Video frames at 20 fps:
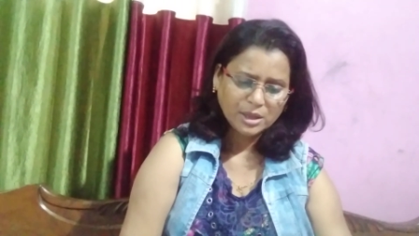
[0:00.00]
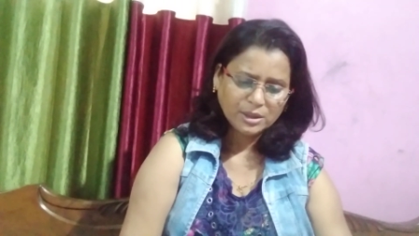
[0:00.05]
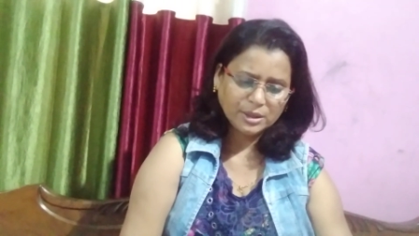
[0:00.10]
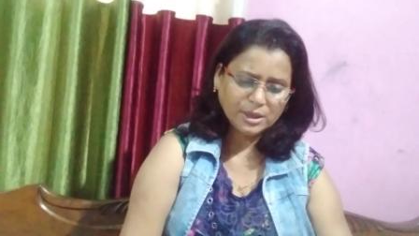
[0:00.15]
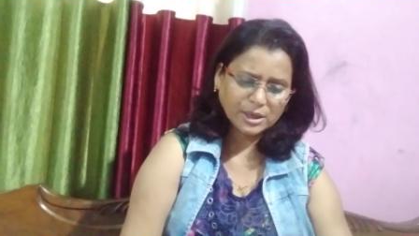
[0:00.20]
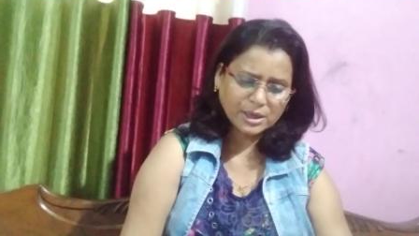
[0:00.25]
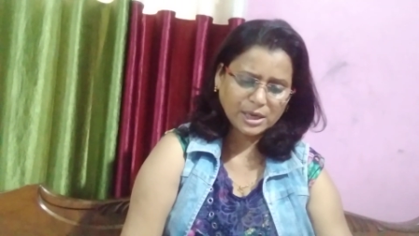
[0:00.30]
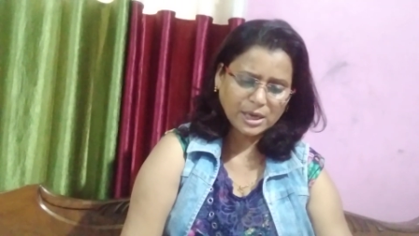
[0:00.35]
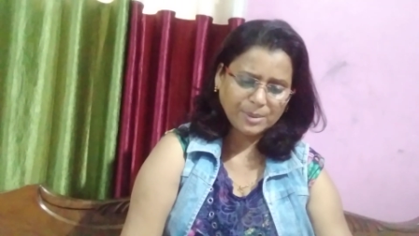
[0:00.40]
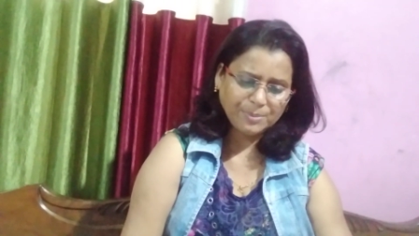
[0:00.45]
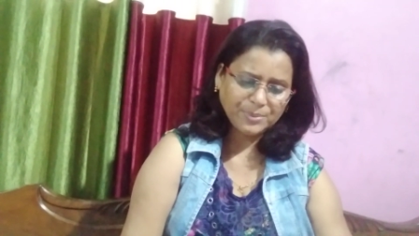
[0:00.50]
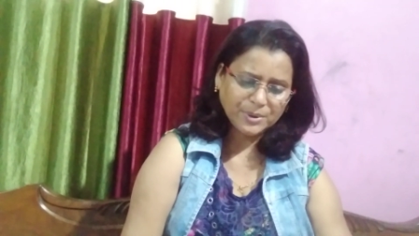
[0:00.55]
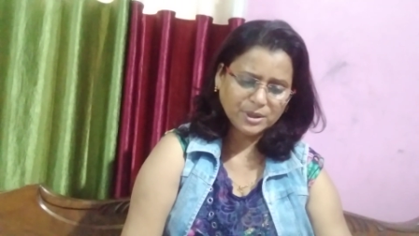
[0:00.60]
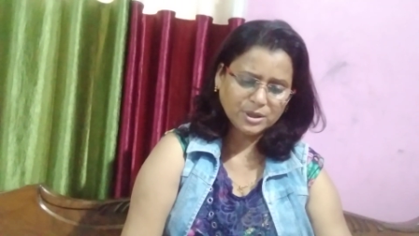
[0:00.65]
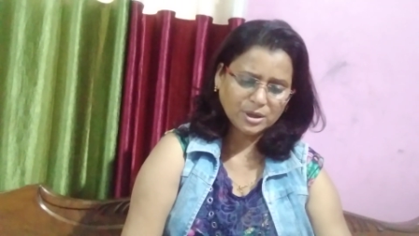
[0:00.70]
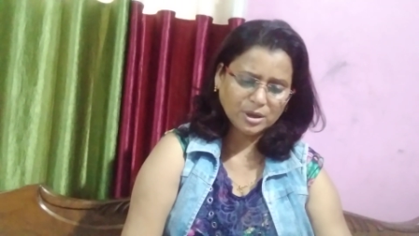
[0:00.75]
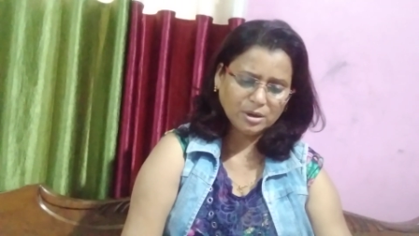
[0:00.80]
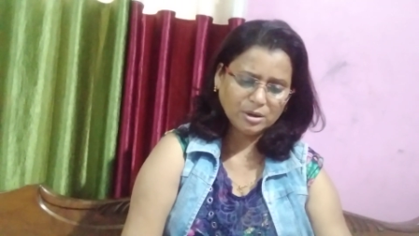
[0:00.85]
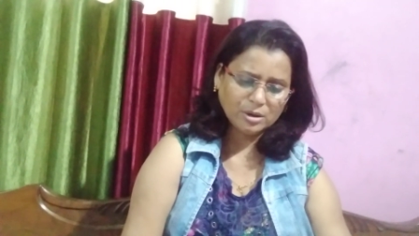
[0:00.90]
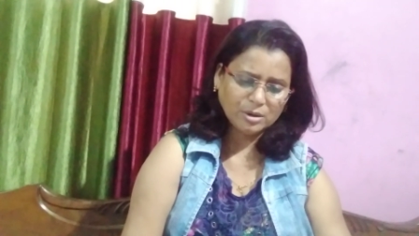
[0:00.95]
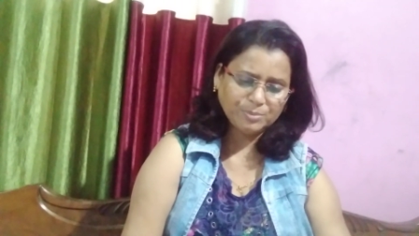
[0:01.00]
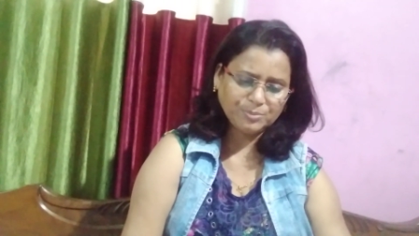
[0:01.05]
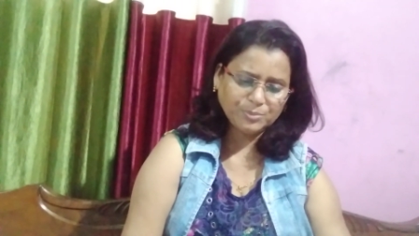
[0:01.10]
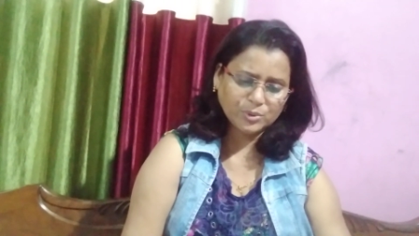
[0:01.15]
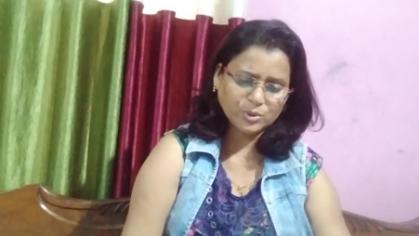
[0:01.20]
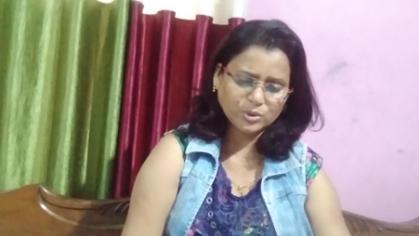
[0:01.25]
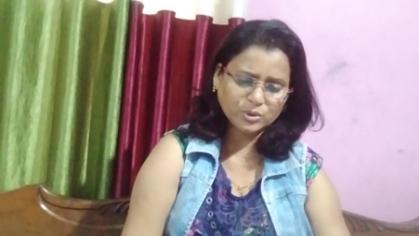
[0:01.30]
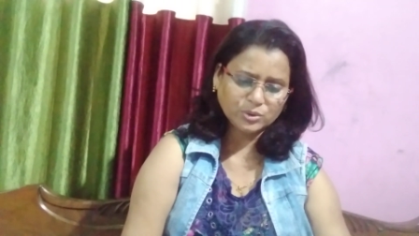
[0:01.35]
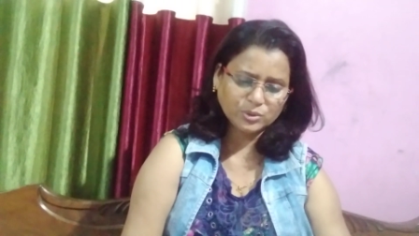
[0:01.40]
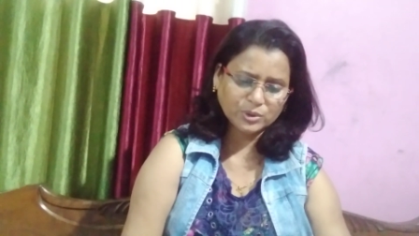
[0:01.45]
The capital of
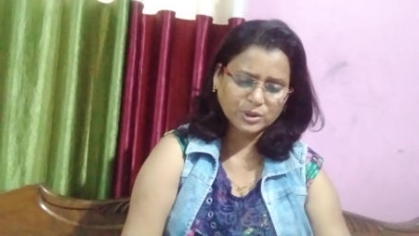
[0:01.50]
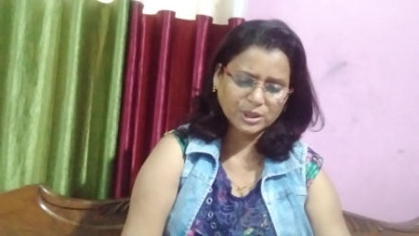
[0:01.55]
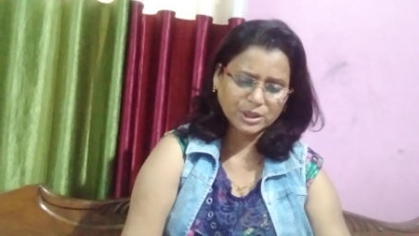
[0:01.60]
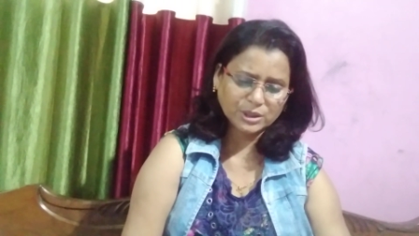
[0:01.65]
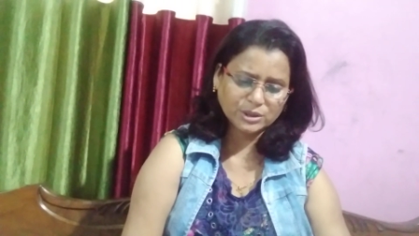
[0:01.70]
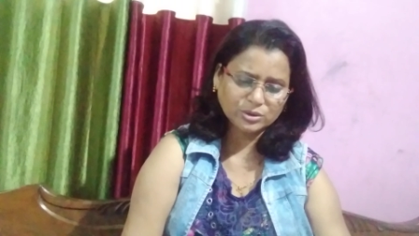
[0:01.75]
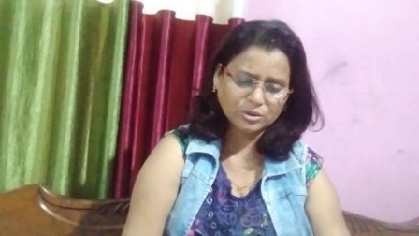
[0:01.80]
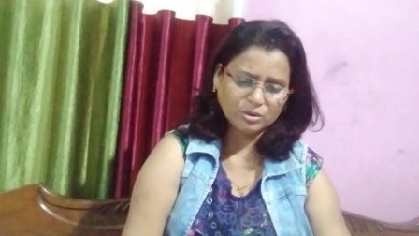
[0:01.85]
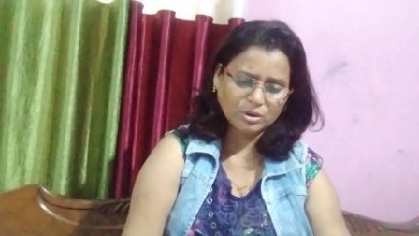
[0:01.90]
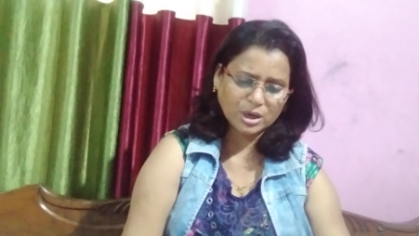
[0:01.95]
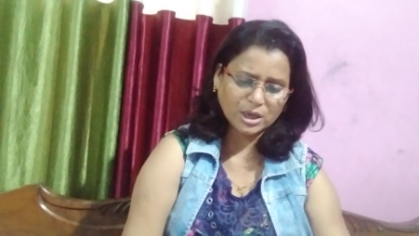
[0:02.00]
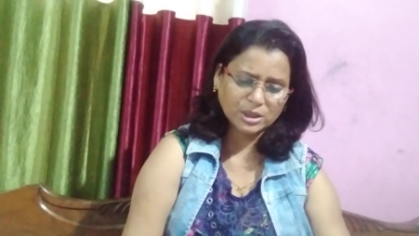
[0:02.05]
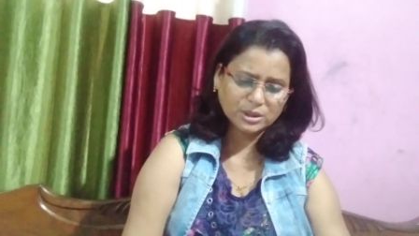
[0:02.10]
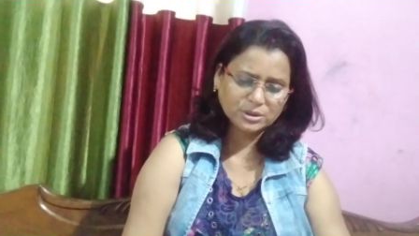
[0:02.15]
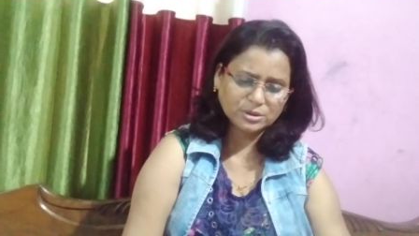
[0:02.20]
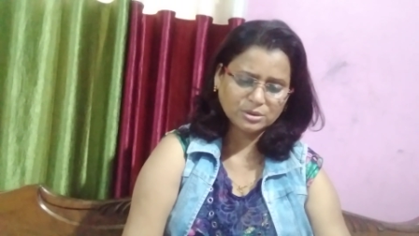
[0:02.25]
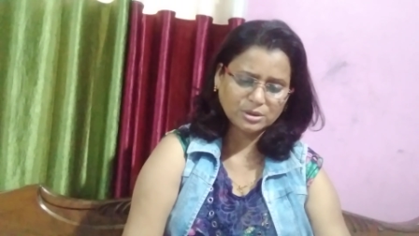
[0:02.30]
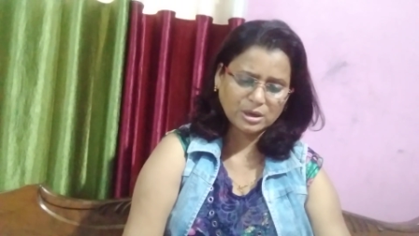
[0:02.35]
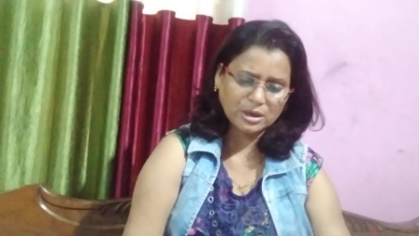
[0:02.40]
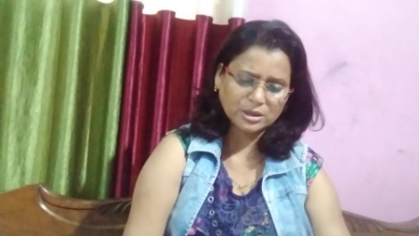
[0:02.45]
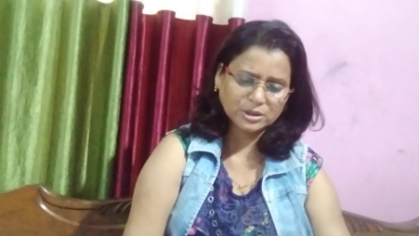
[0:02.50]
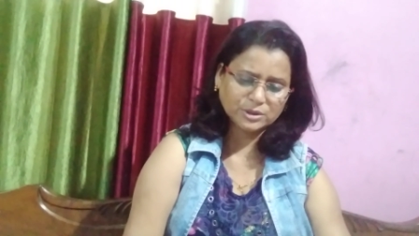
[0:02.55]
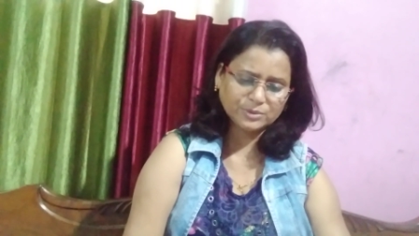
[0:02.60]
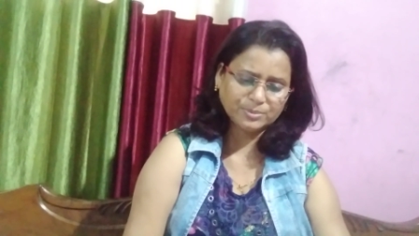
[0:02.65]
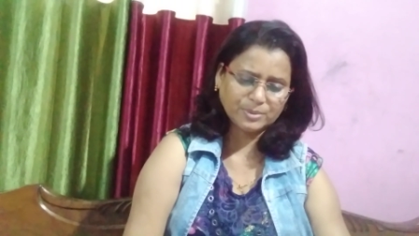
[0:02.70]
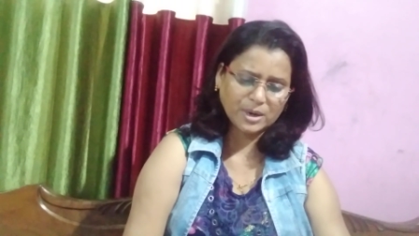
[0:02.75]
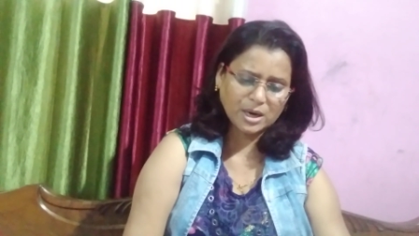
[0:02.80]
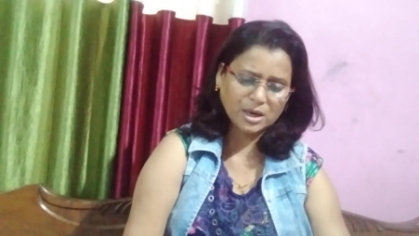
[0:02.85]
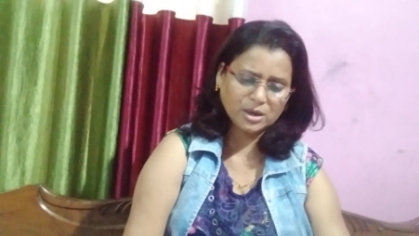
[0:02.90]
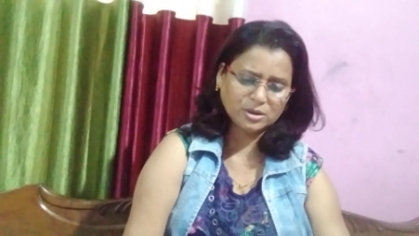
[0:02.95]
Portuguese was
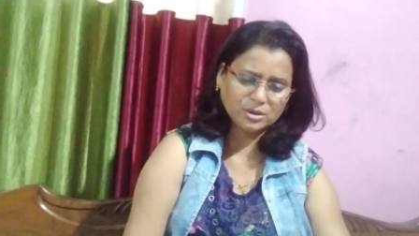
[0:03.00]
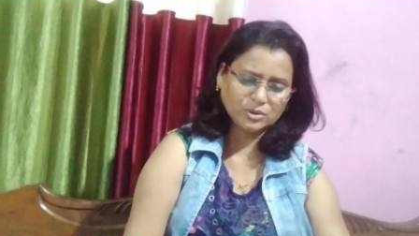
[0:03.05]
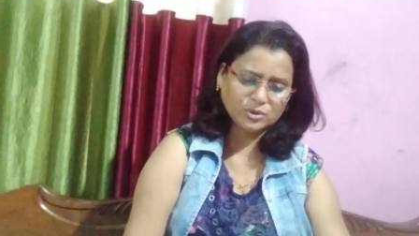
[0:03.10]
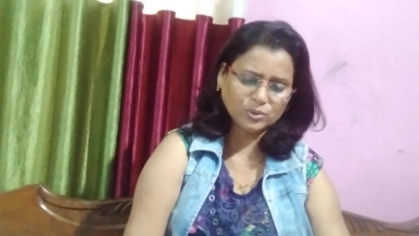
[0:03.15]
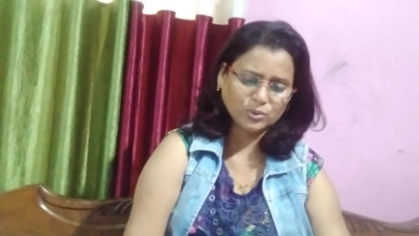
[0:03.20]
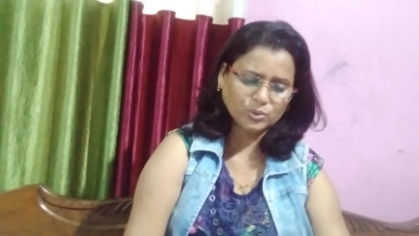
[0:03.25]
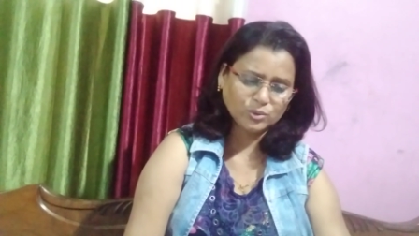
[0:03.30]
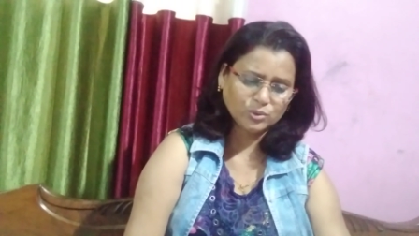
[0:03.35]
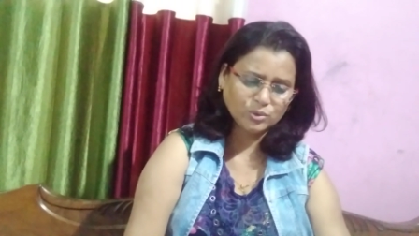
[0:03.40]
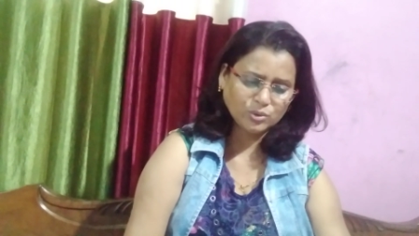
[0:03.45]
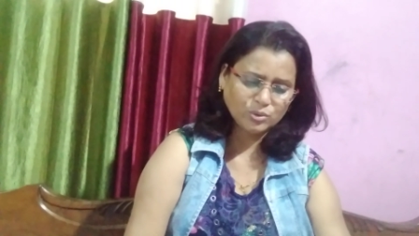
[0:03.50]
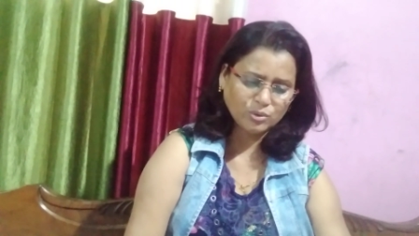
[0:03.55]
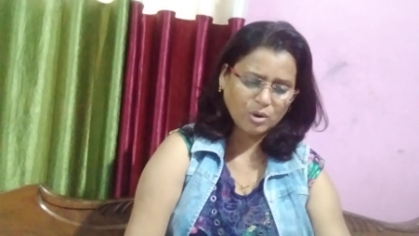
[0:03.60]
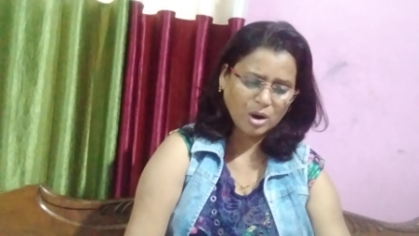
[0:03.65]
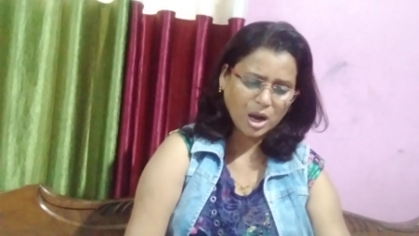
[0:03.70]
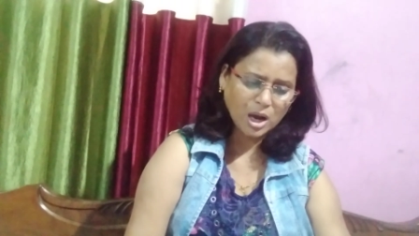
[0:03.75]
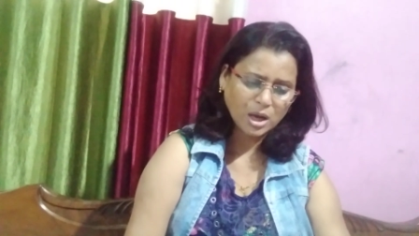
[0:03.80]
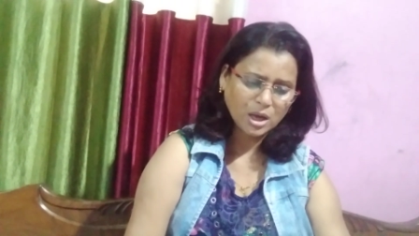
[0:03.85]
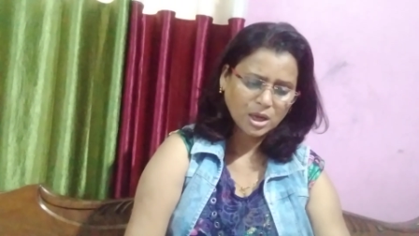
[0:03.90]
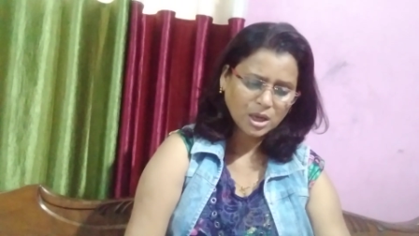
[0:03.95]
transferred to Goa.